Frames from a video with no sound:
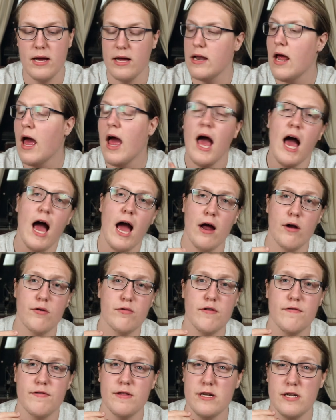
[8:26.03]
and I don't
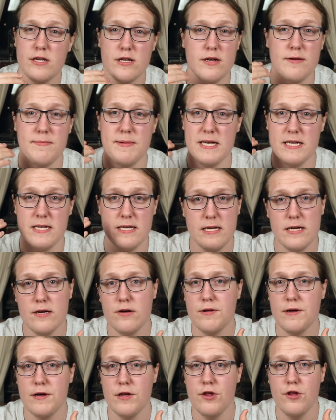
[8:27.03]
know if this is going to be a
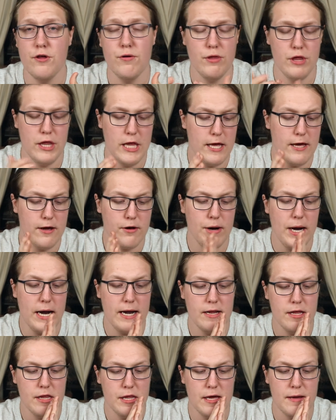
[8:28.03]
single issue thing or
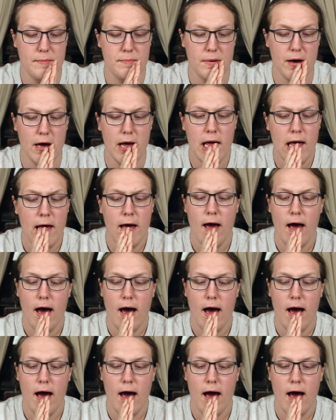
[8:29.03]
anything, but